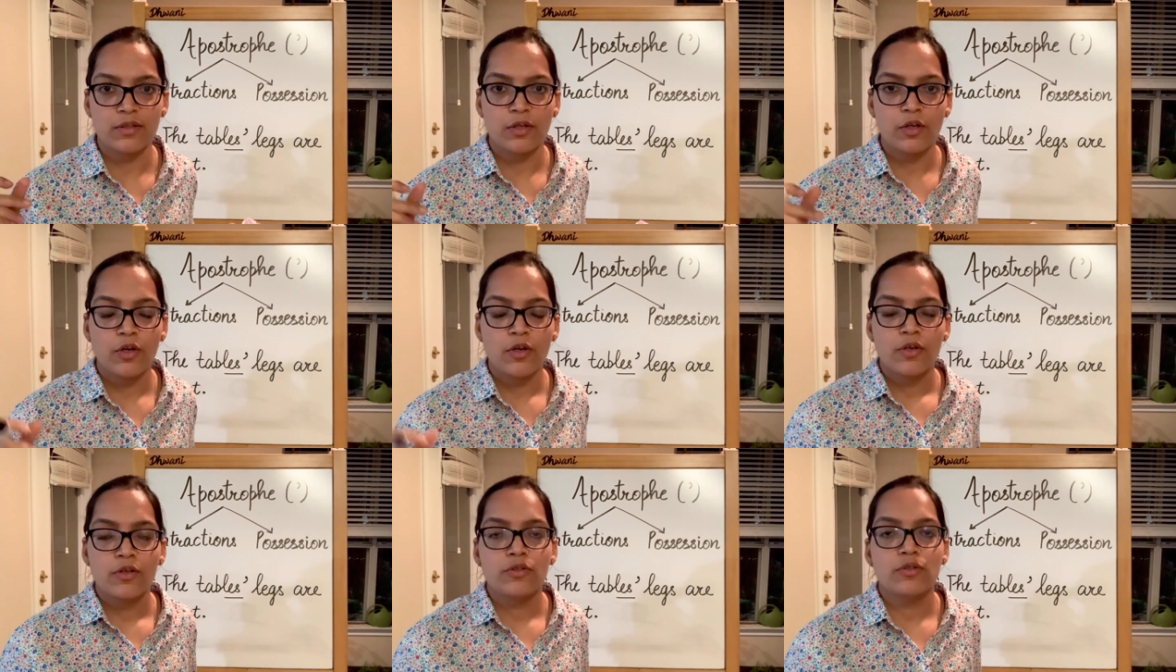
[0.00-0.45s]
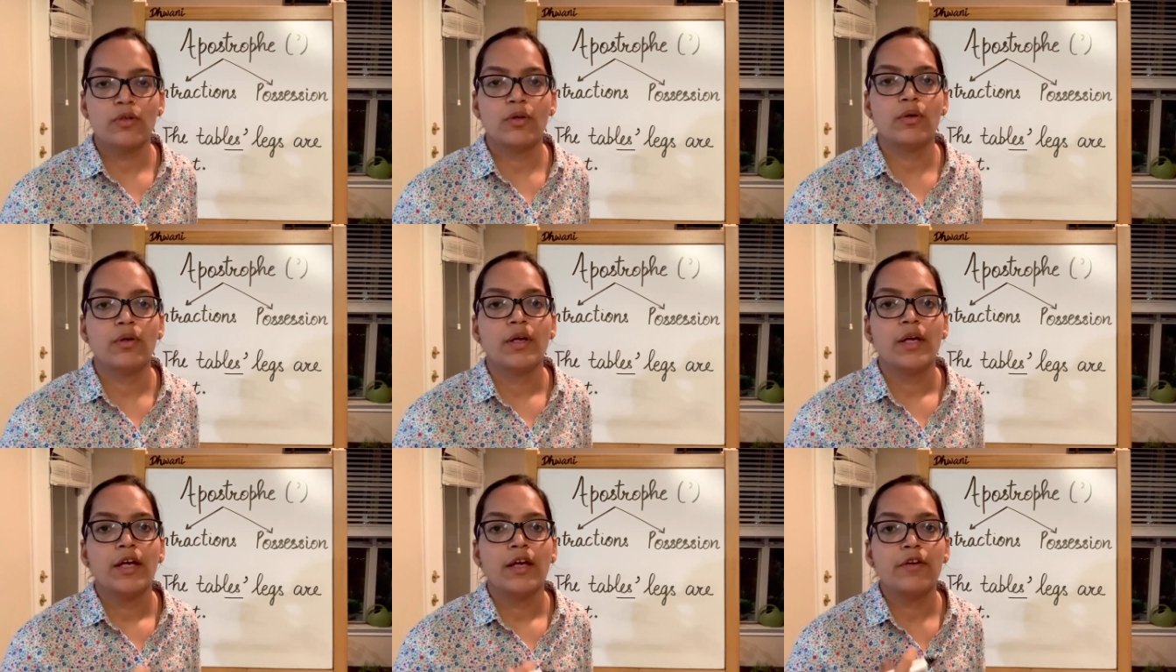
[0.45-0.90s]
So
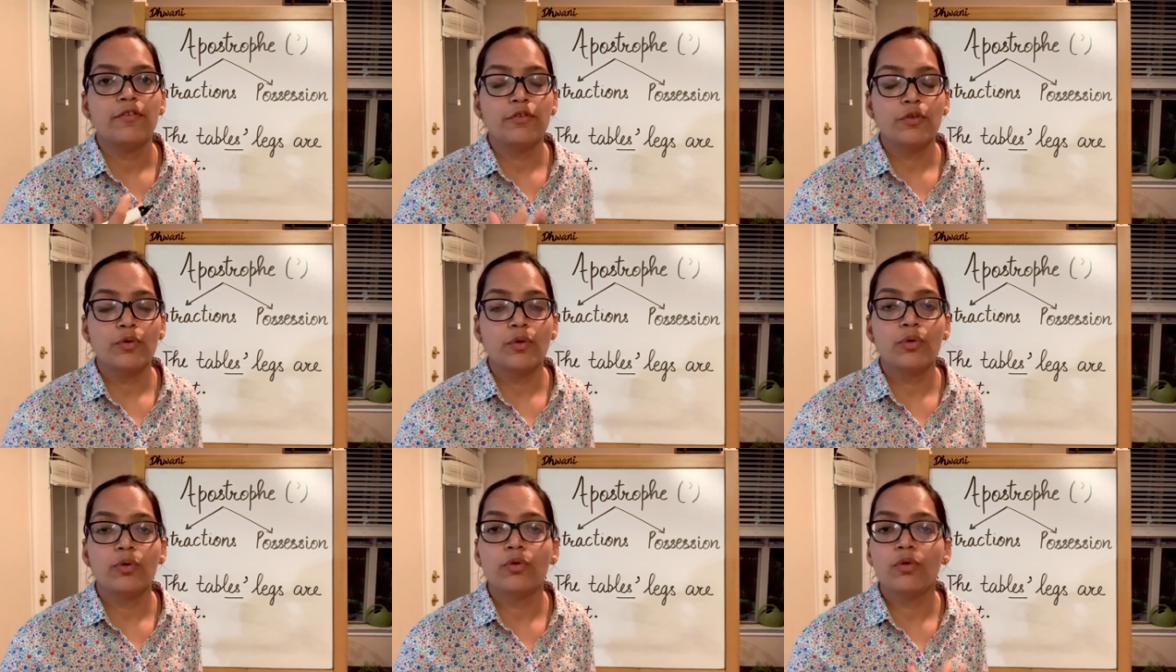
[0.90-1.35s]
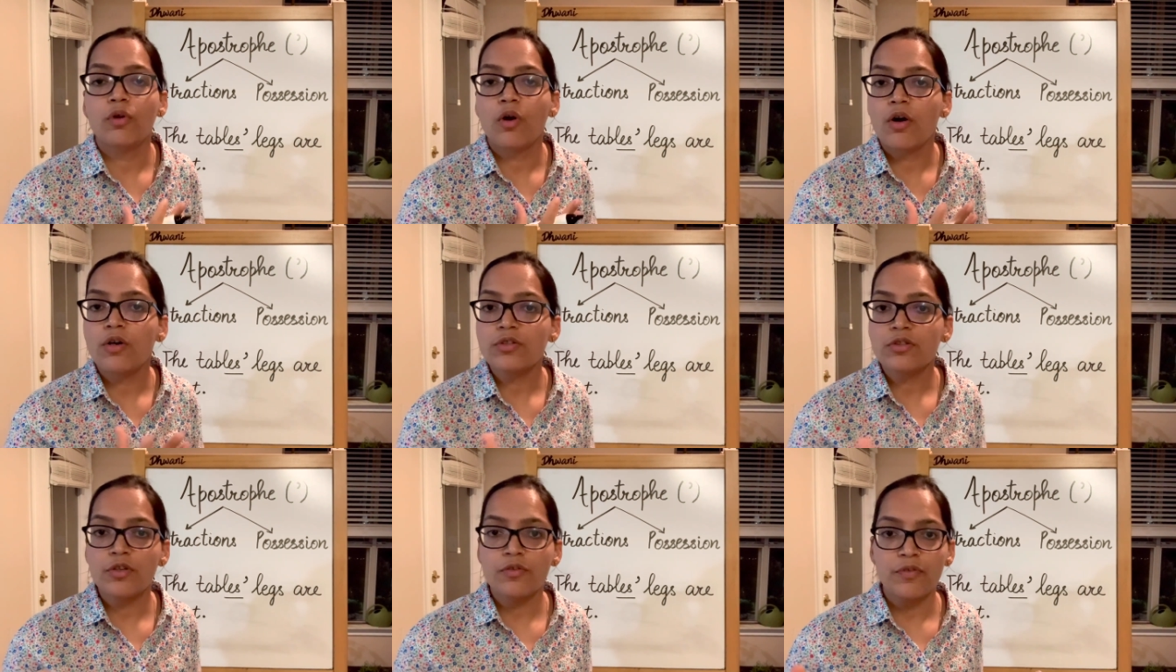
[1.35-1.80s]
if you go to lots
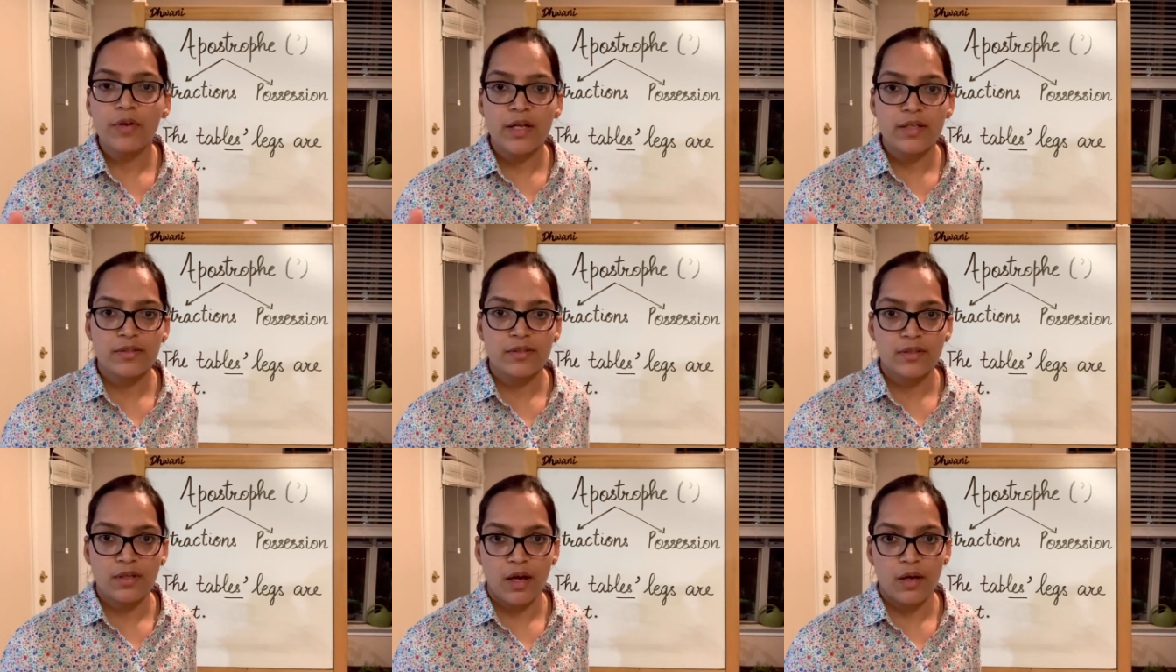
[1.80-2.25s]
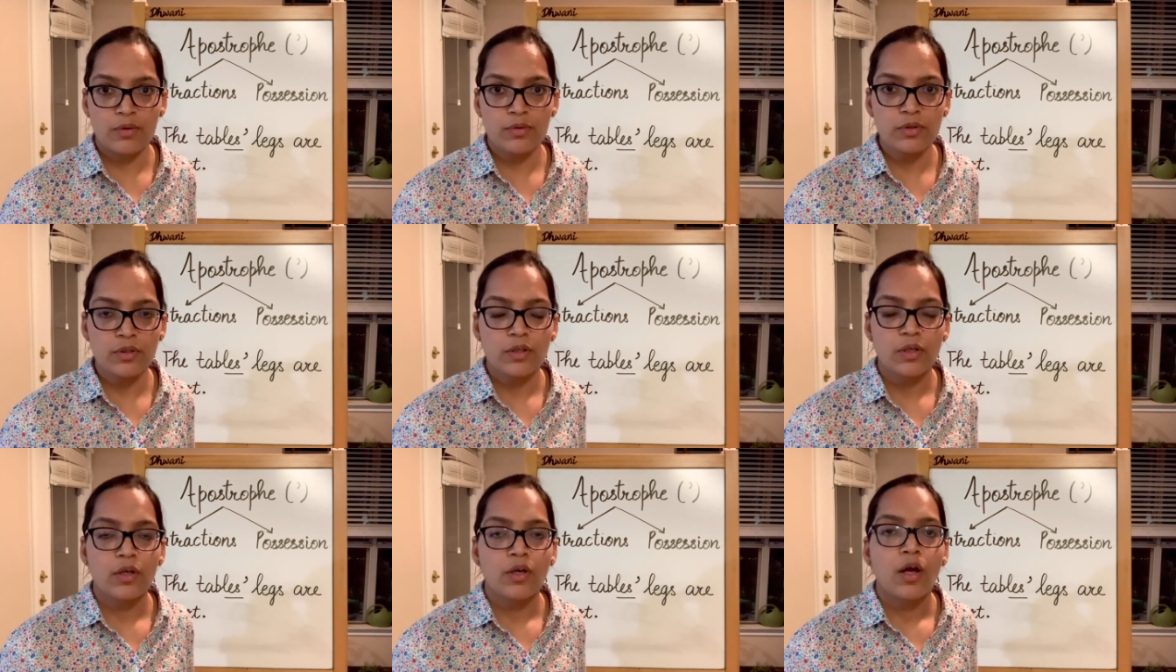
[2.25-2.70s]
of friends' house,
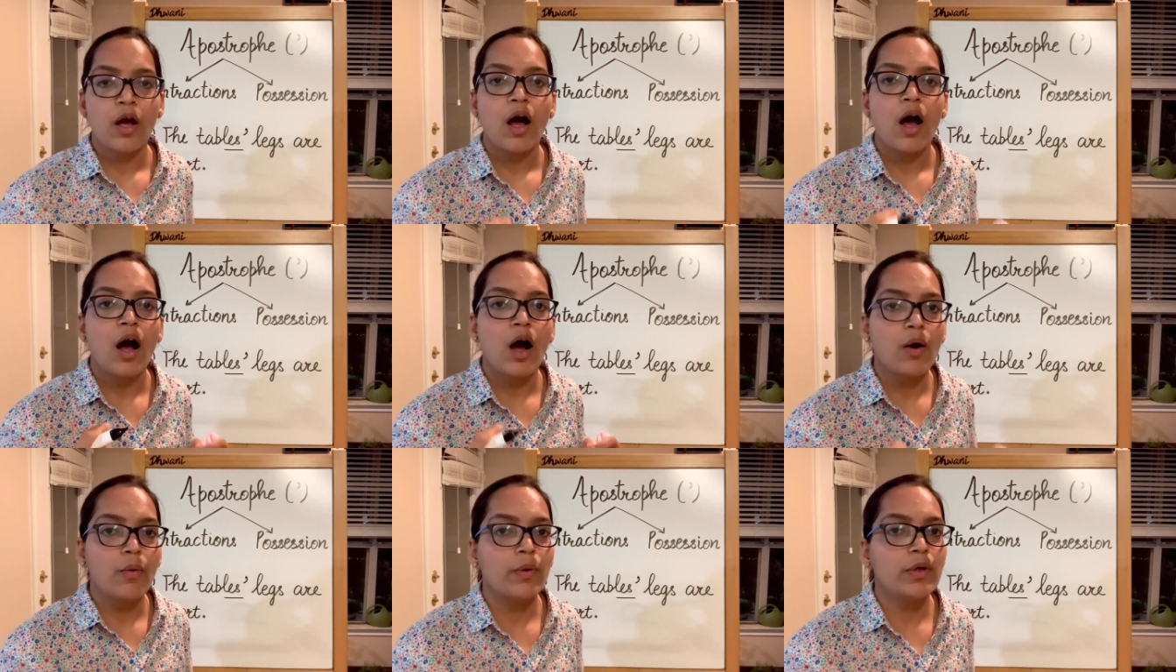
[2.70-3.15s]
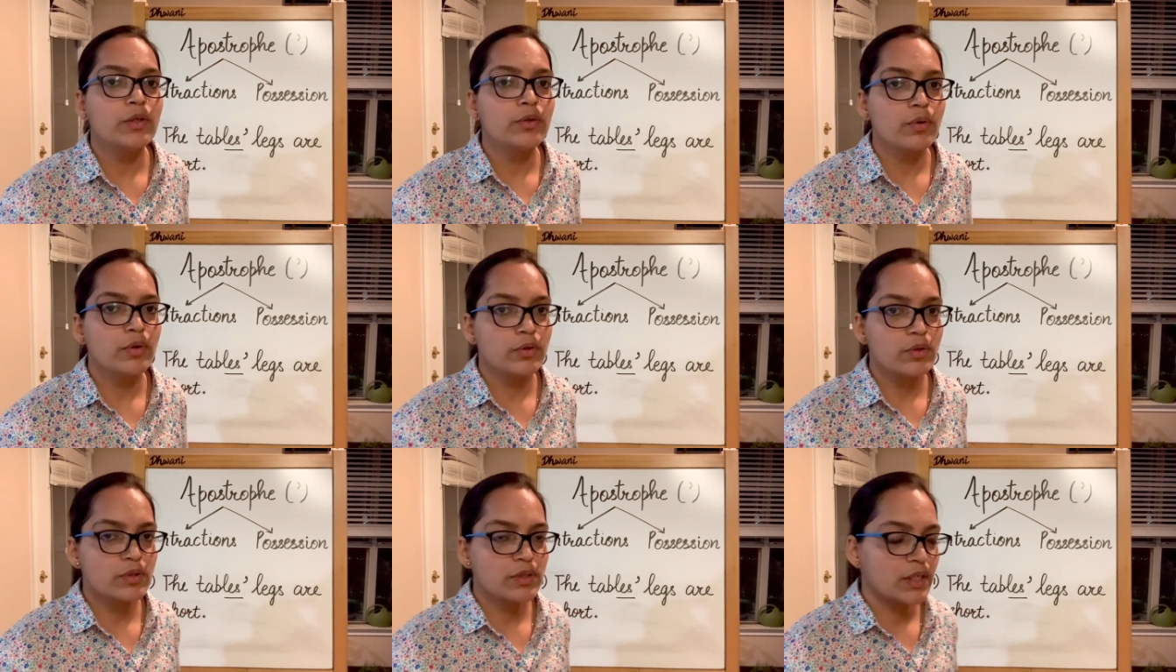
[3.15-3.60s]
how are you going to
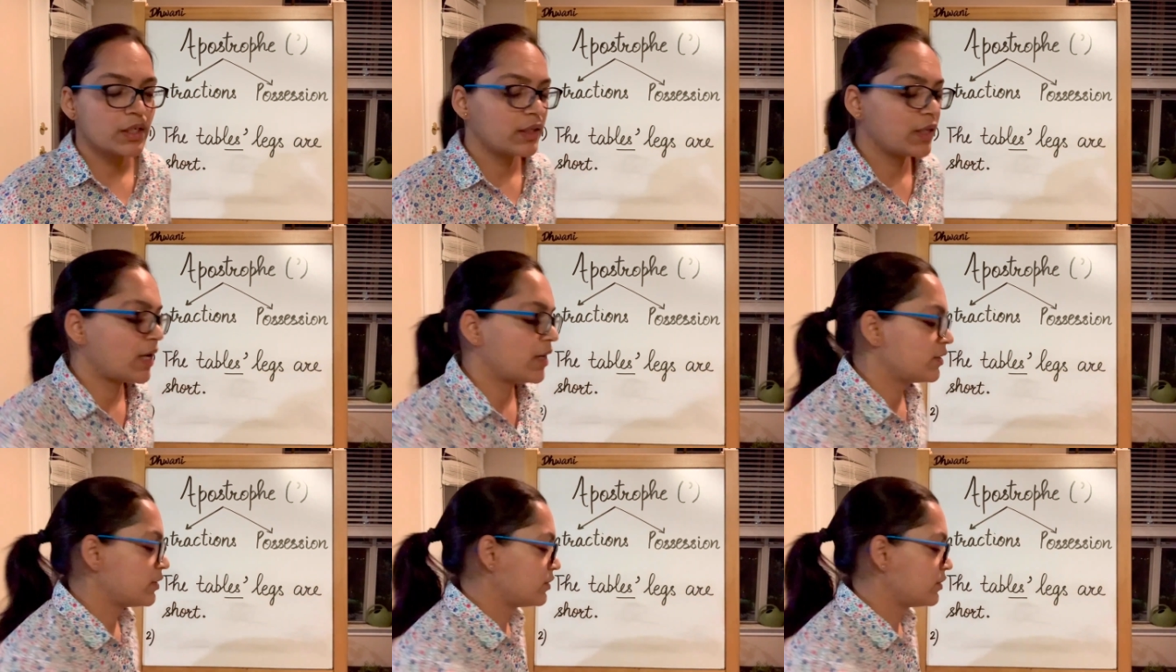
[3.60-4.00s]
say that?